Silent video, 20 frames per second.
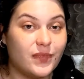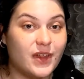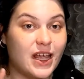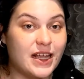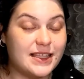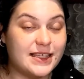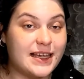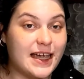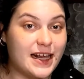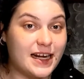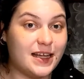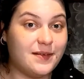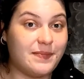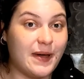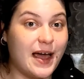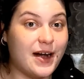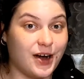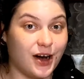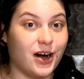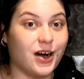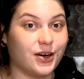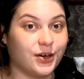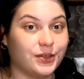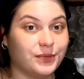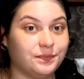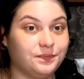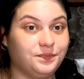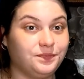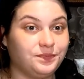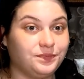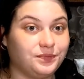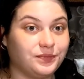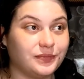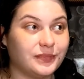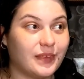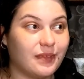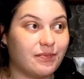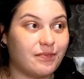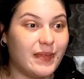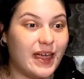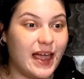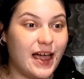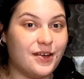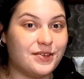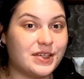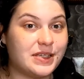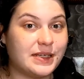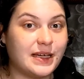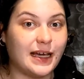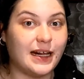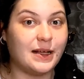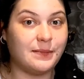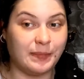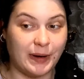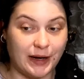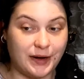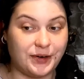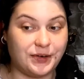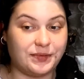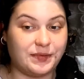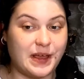It's getting better. My house is getting better.